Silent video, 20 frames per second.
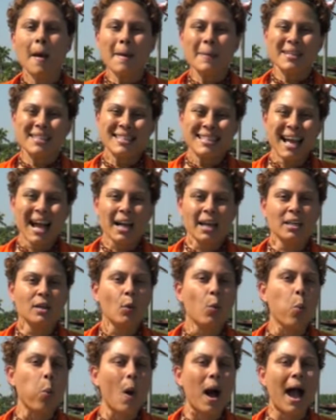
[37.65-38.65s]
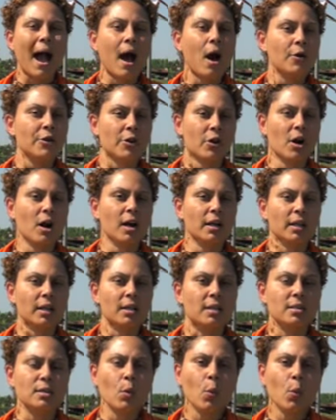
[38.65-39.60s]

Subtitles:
It's not going to wow your audience.